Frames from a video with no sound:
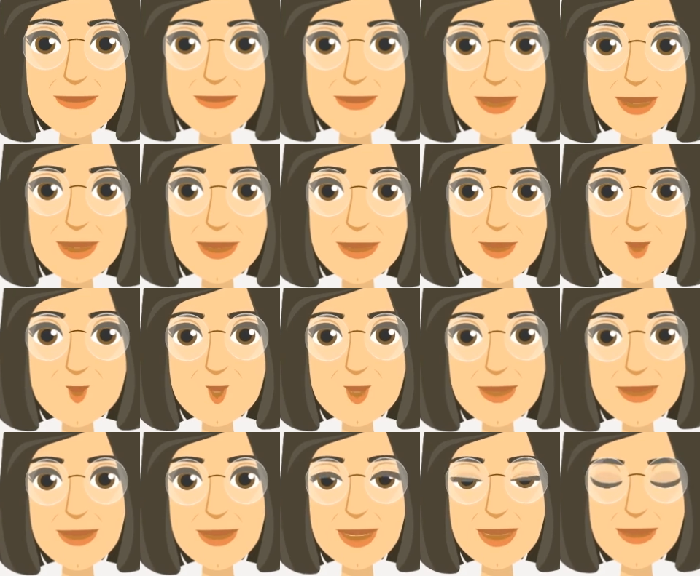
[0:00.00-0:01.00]
It
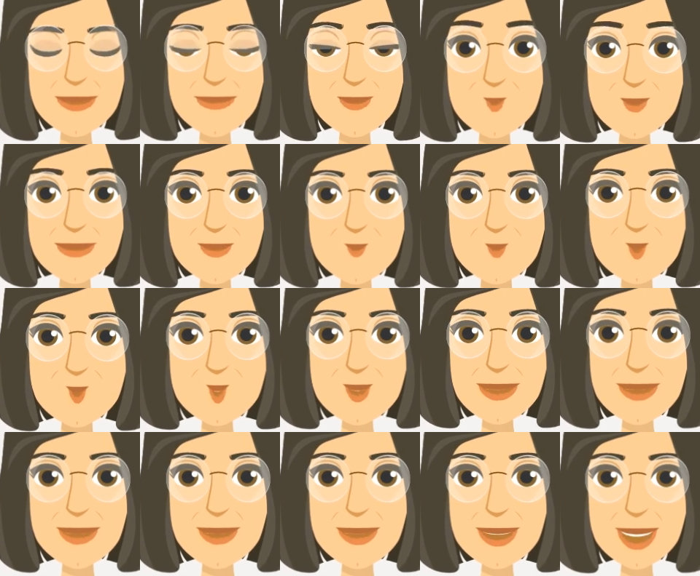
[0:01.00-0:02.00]
ensures that food
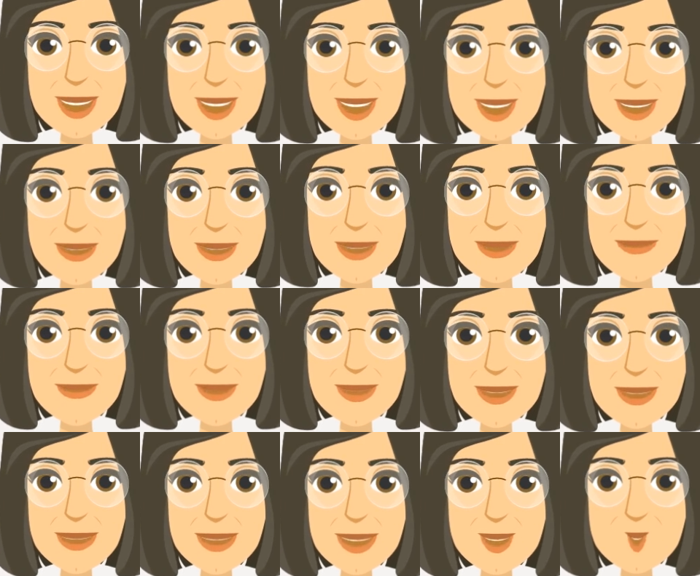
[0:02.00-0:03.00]
imported into Canada meets
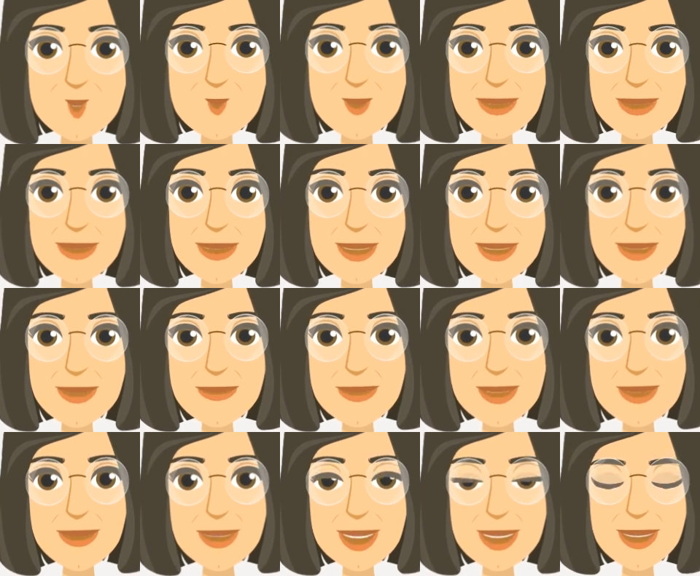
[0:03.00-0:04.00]
the country's safety
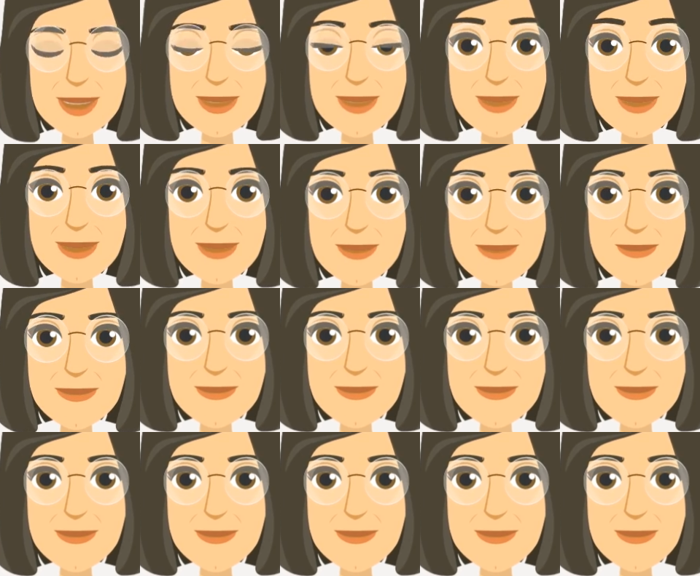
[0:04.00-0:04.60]
standards.